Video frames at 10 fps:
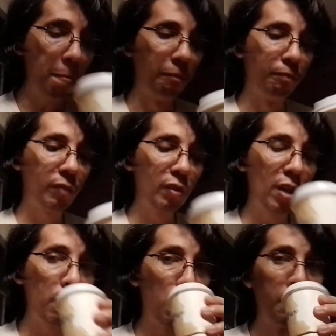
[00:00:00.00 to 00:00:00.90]
mm.
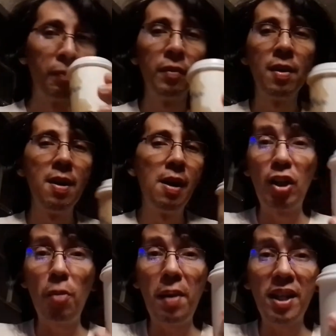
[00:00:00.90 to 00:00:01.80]
oh.
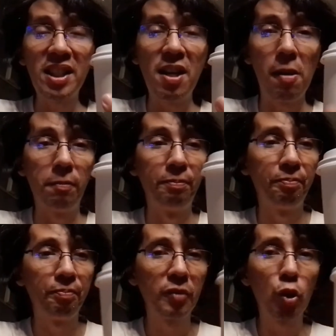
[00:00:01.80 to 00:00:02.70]
nilagay ko pa kasi ng
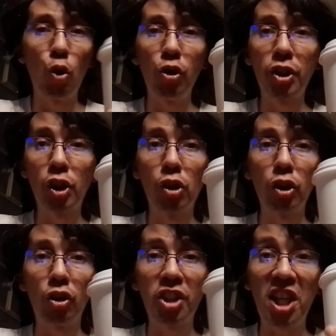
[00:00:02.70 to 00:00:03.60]
coconut
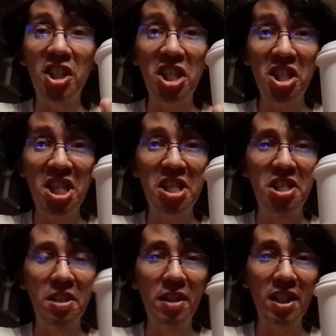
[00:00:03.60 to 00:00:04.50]
sugar to tsaka chia
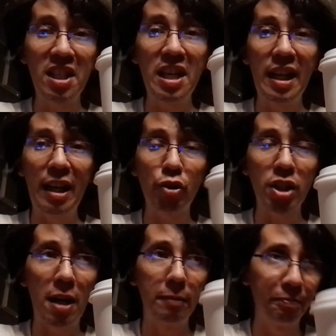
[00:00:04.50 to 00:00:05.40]
seeds. Kasi nilagay ko
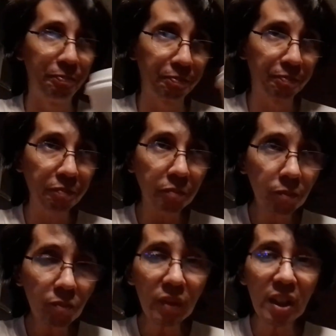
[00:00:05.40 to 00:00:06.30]
sa
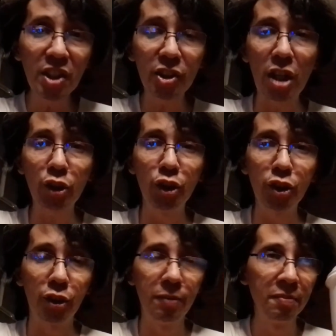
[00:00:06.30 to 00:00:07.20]

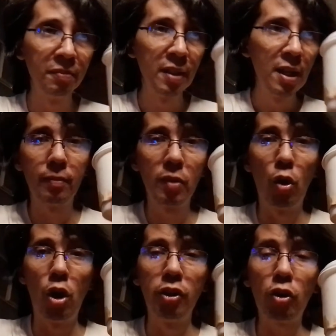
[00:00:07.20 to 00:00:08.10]
instructions ko,
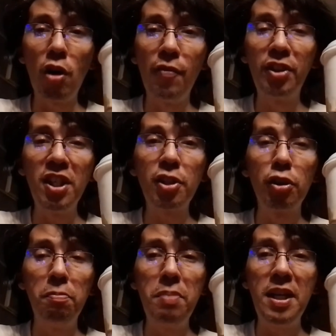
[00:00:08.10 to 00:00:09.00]
all the coffee drinks
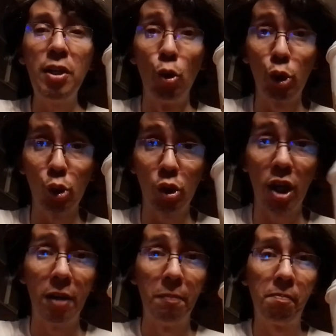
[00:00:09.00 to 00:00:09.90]
should be no
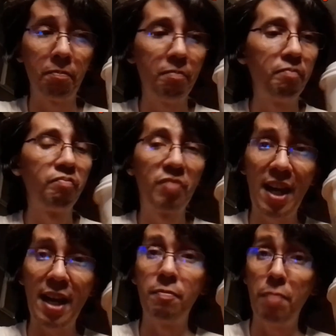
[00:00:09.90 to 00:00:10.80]
sugar.
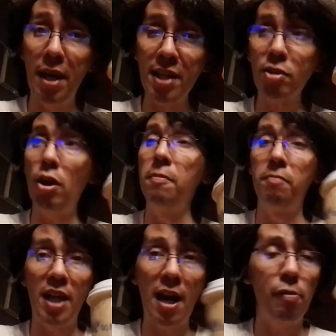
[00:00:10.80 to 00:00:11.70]
And based on,
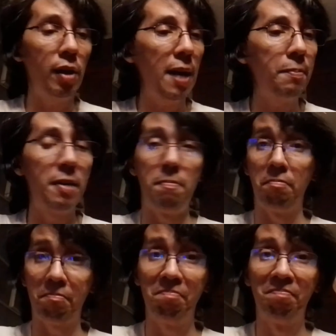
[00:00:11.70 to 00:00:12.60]
yeah, what I've been
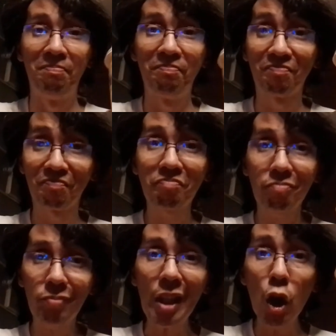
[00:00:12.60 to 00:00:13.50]

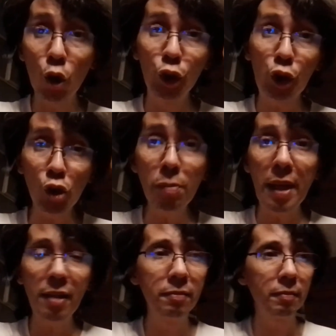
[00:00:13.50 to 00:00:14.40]

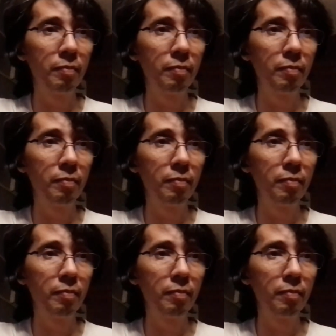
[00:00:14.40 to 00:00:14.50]
consuming,